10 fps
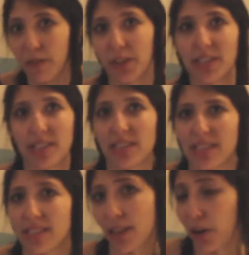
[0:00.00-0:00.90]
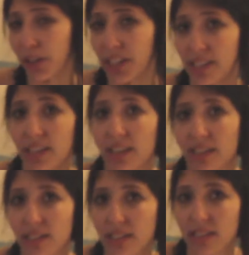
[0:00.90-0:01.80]
for instance, it's not really seen
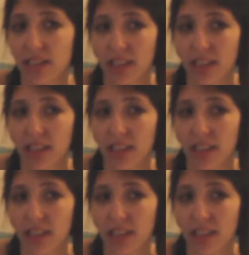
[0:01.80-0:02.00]
as